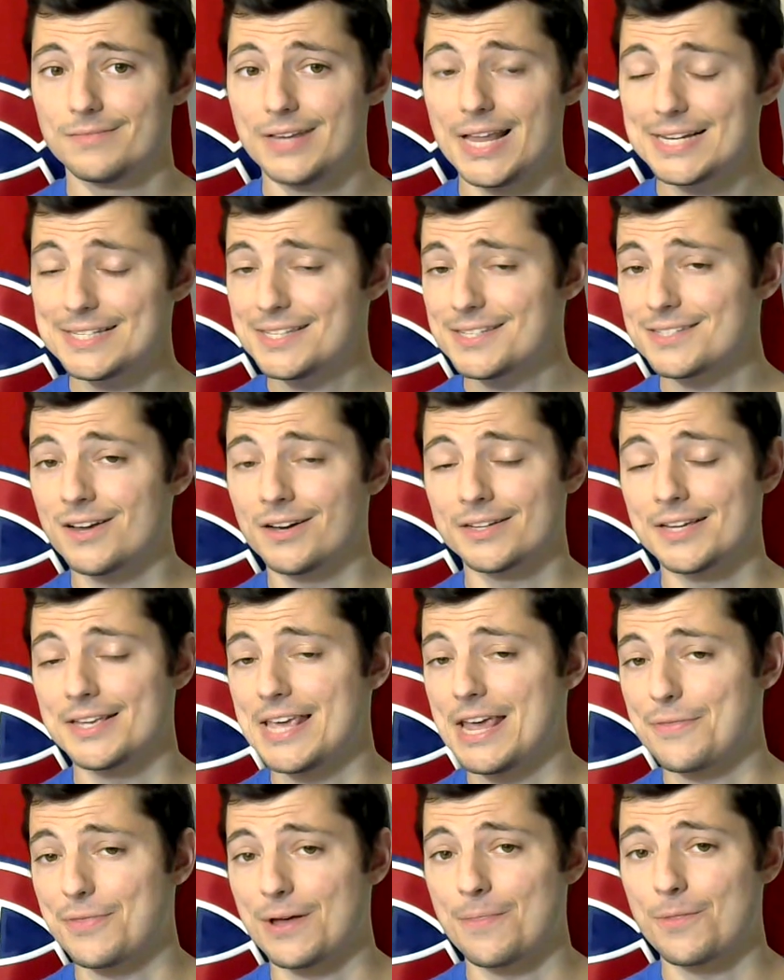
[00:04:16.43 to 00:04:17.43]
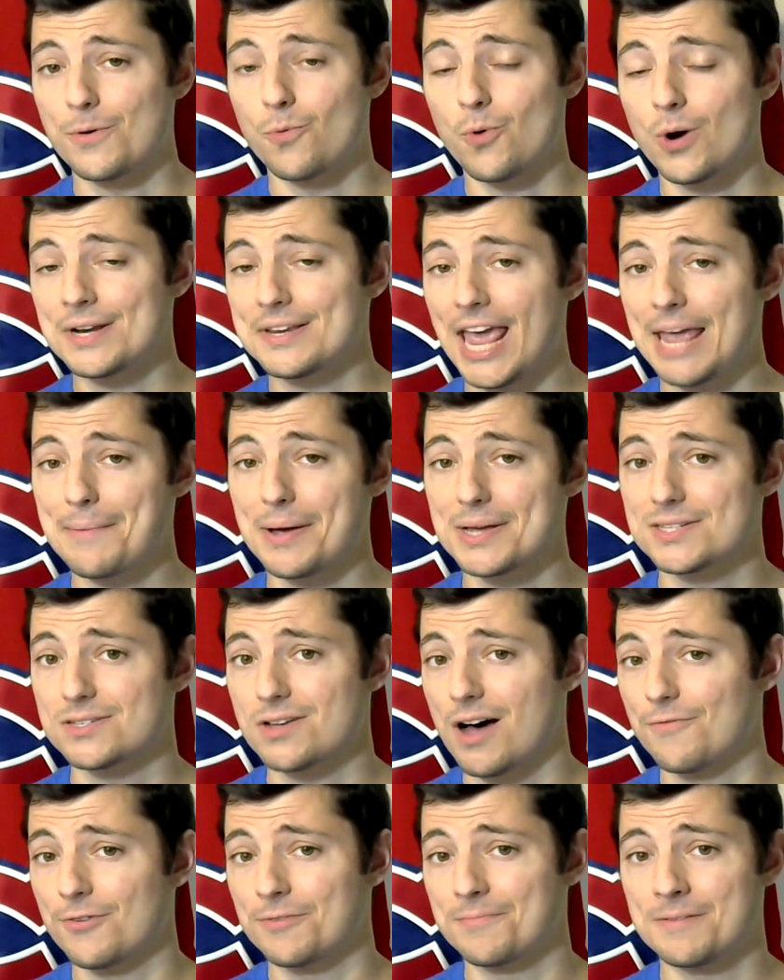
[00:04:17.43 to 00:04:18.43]
Next is Duncan Keith. In the one game I
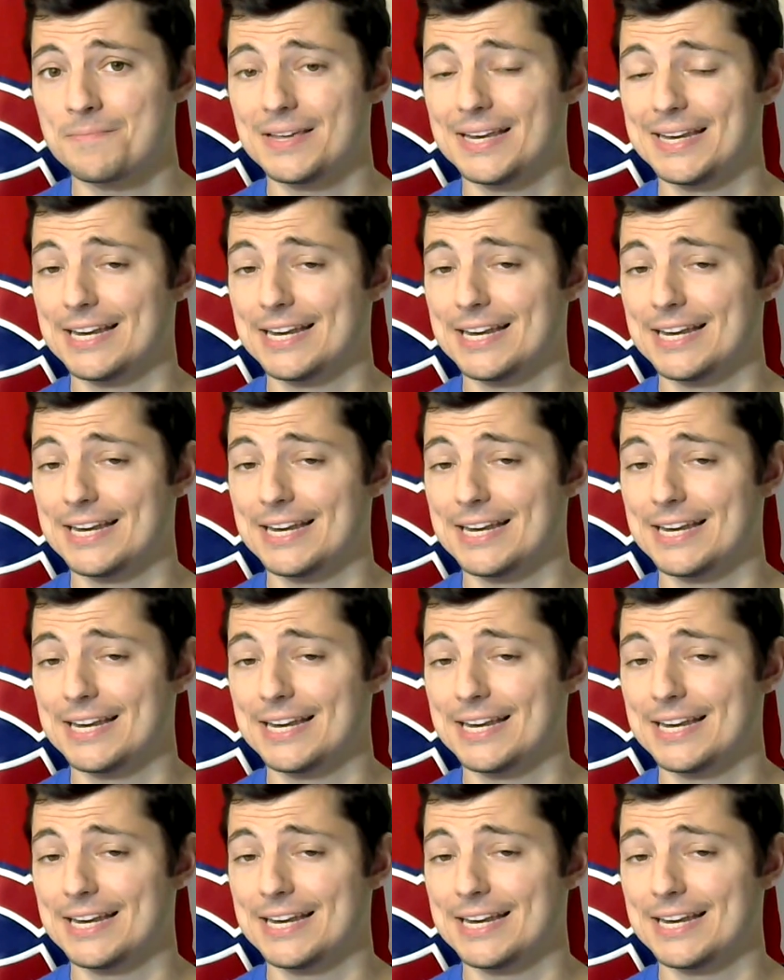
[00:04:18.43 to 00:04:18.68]
saw from him,